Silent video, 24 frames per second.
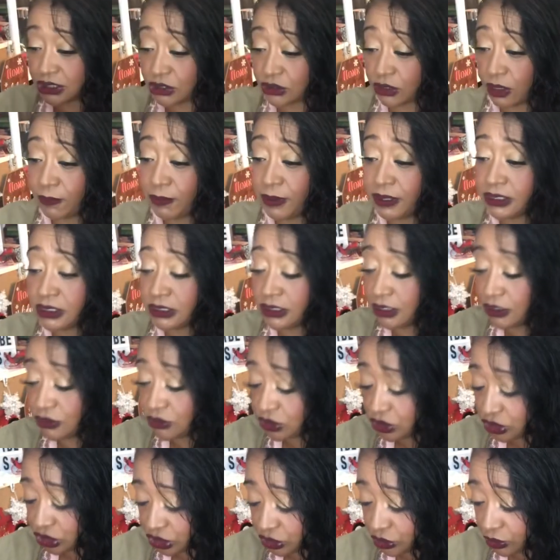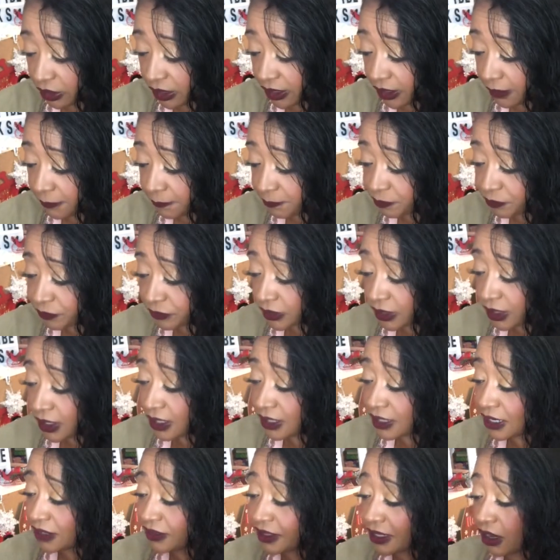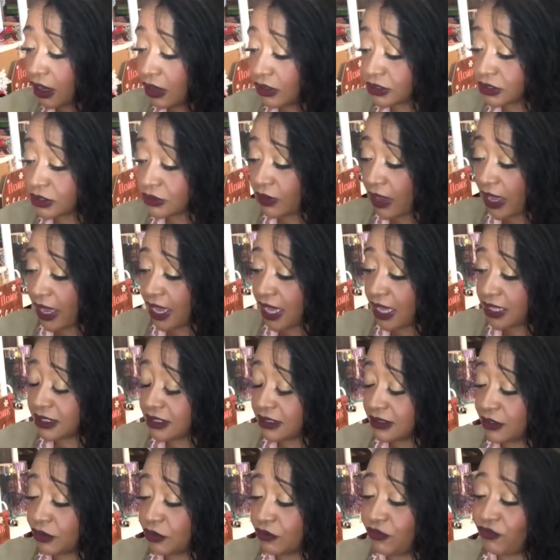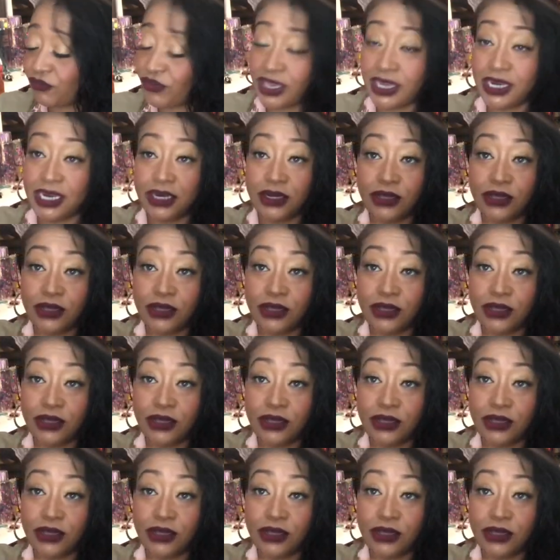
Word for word: So I picked those two up. Now they also had the little Faded